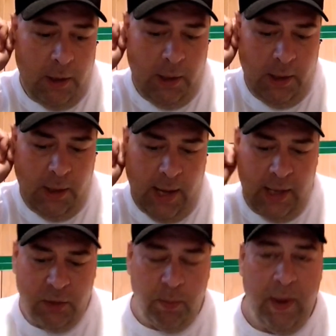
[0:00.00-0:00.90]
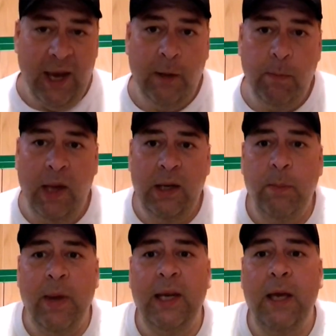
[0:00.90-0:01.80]
He has made
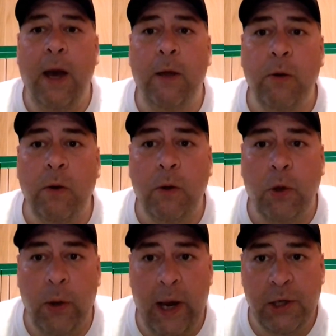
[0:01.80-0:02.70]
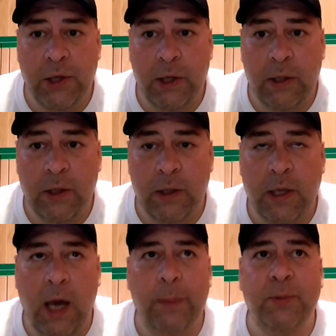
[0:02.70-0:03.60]
many, many other creations
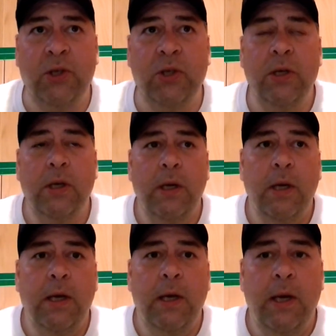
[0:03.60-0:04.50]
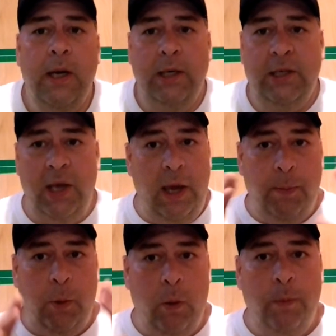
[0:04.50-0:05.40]
and types. An
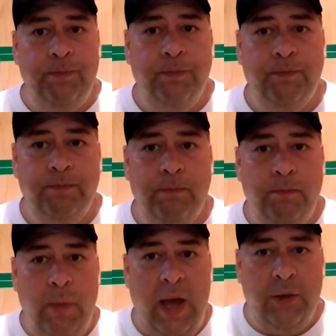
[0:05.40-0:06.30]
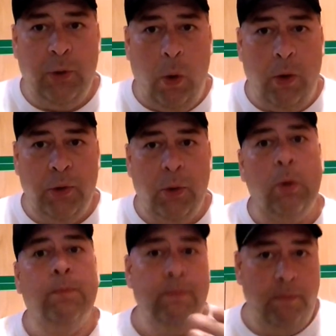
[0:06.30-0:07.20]
example, Matthew
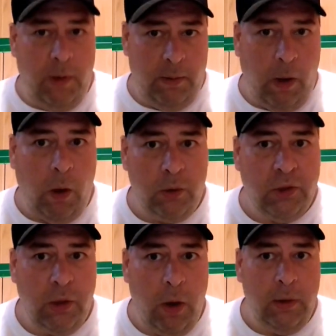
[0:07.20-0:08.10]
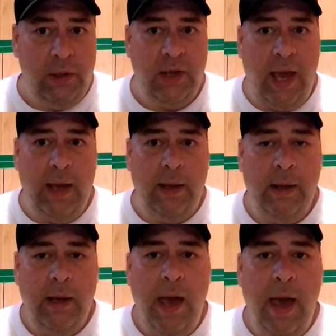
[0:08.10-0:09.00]
Arthur, also known as
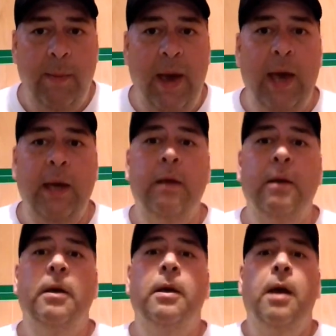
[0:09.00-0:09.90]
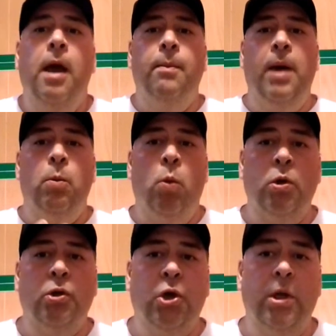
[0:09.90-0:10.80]
MA, MA
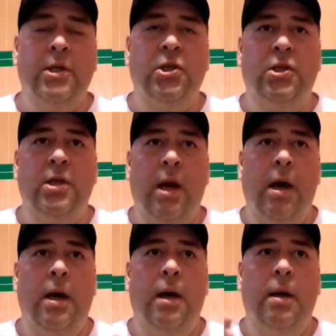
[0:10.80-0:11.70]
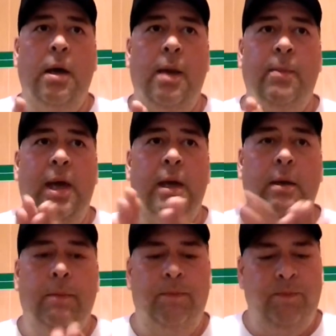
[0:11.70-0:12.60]
Wartryx, uh,
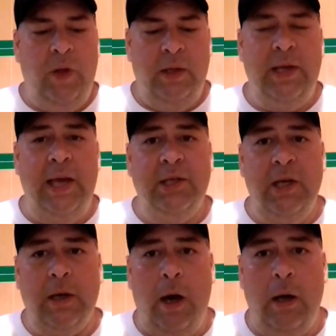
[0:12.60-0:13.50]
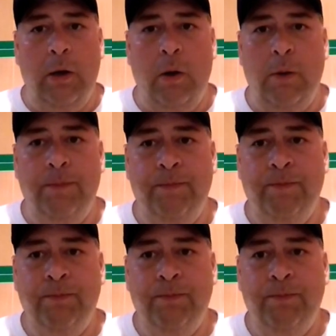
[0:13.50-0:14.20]
MA Daisy Cutter,